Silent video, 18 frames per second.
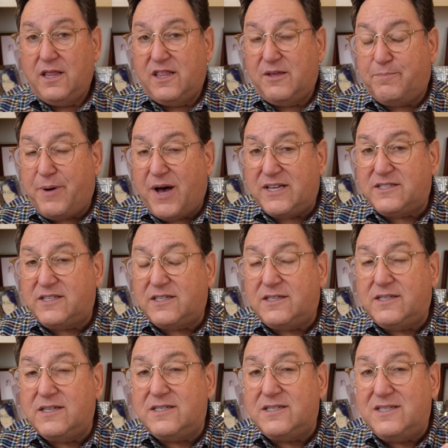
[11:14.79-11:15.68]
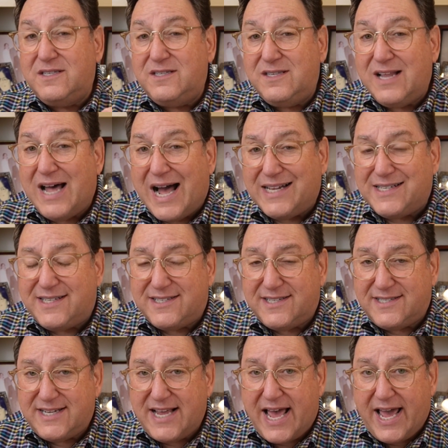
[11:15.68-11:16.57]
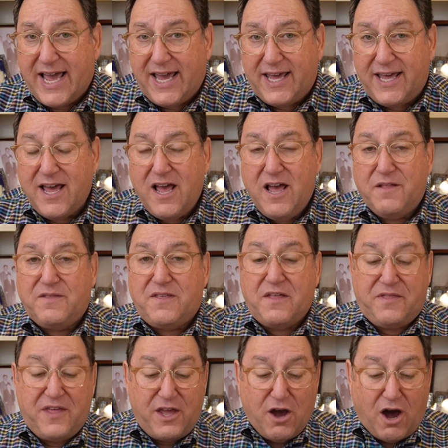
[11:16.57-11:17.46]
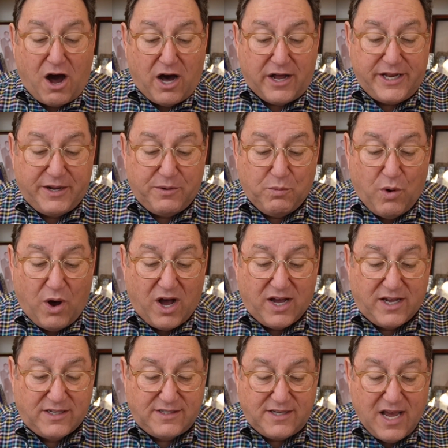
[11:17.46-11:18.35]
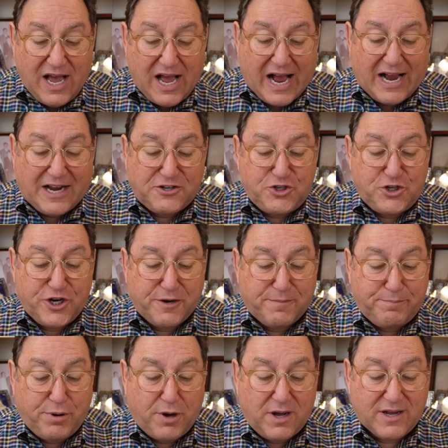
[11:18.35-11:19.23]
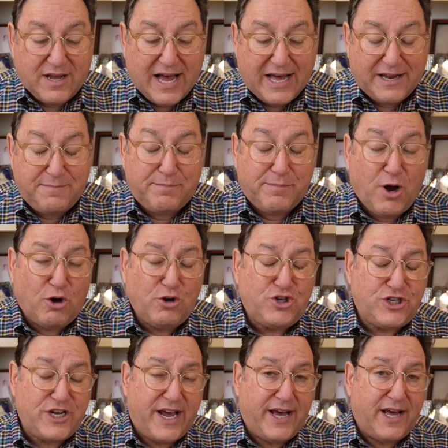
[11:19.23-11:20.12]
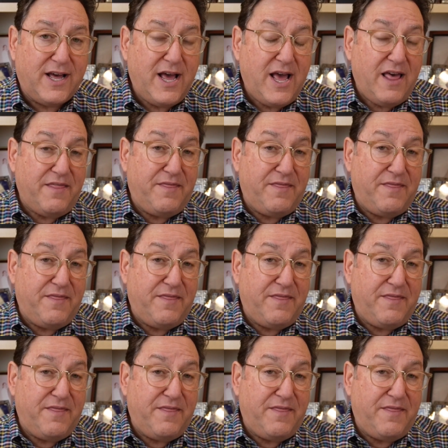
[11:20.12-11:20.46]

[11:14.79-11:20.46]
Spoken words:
the Pasuk does not say that the audit was Asher Pokad Moshe,